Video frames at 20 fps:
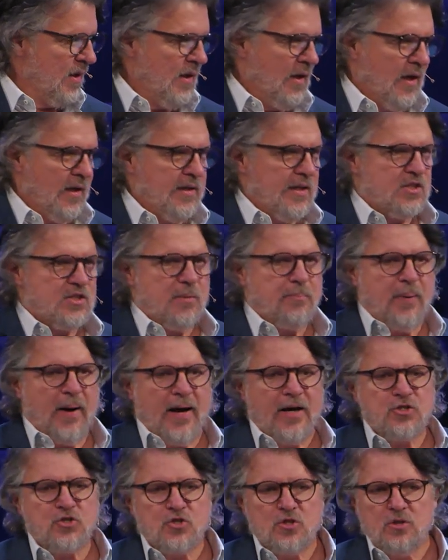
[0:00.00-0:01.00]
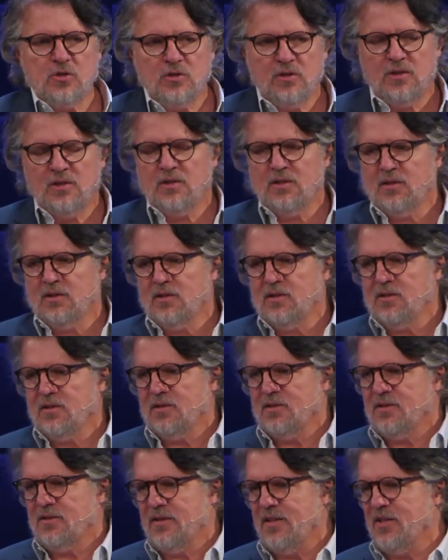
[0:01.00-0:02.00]
And they said, Pastor,
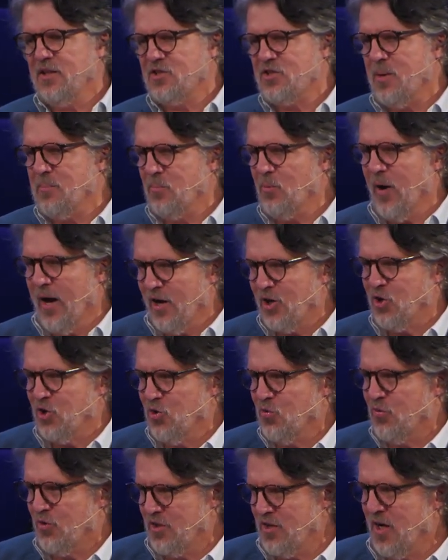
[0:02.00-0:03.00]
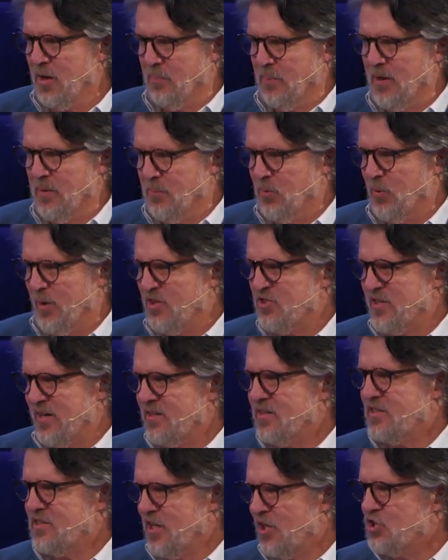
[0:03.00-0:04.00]
they did something radical for young people because they had
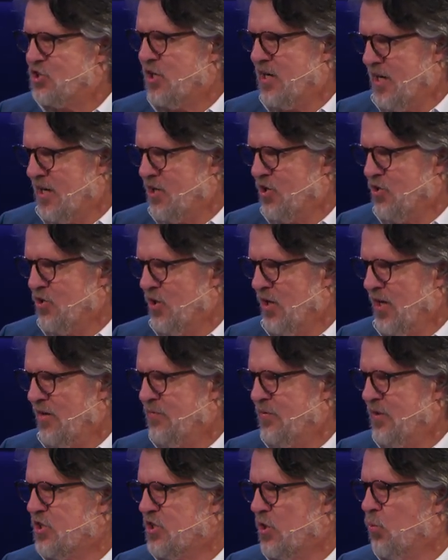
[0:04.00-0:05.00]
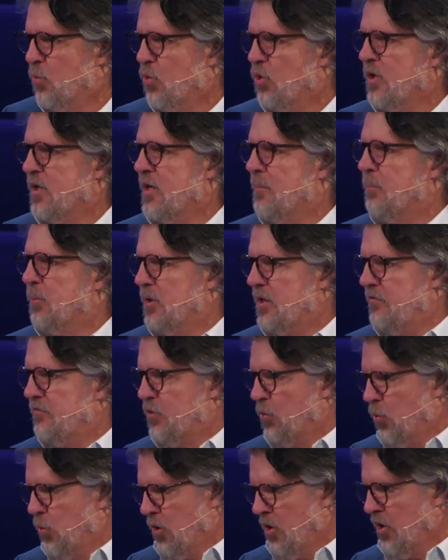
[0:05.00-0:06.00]
the touch of God on their life. They We're going to believe the
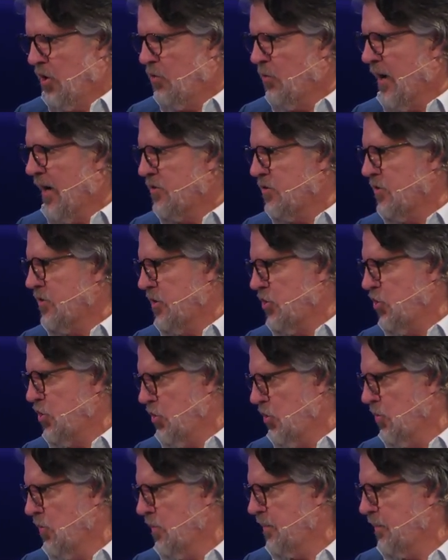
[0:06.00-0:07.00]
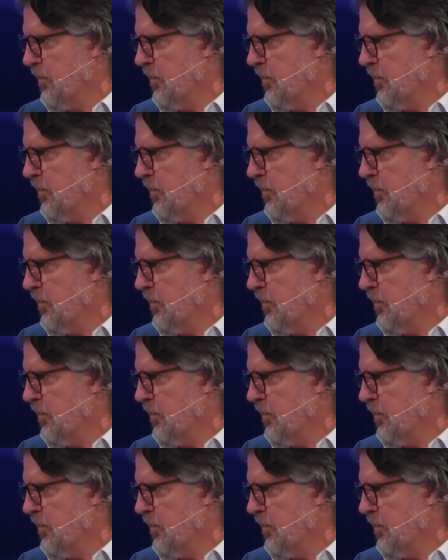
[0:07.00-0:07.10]
word rather than you.